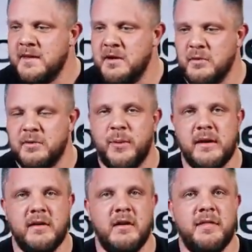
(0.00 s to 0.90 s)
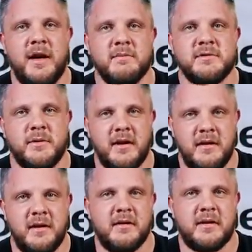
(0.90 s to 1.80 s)
you know, twiddling our thumbs. We're in
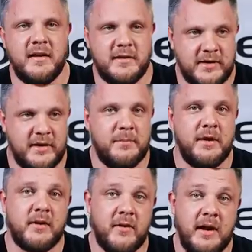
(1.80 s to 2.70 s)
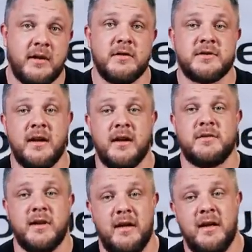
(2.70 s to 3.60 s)
here kind of trying to break records, kind of
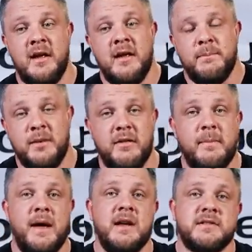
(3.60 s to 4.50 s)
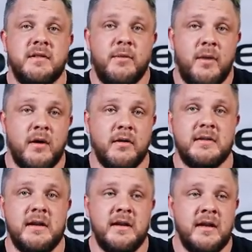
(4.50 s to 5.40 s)
trying to be the best in the
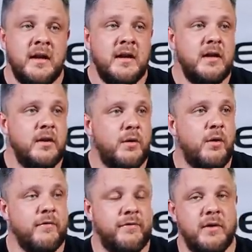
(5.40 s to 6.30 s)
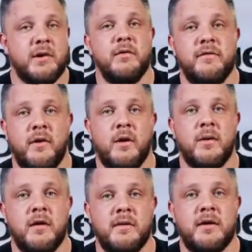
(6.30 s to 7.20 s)
world, and, you know, hopefully going
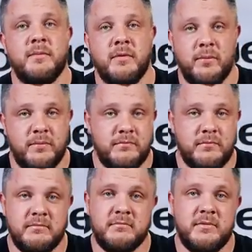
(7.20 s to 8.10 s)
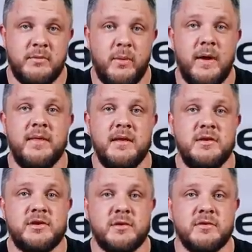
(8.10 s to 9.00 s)
forward we'll win
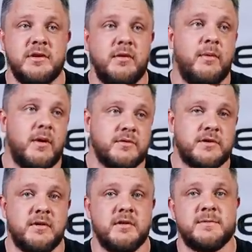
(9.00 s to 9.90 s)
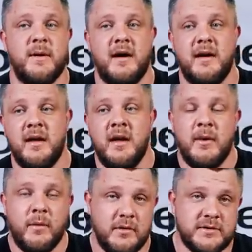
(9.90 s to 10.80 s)
these shows, you know, the World's Strongest Man,
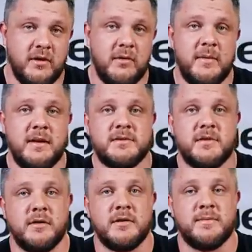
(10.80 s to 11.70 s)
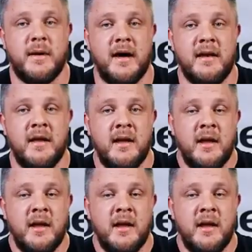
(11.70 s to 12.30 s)
World's Ultimate Strongest Man.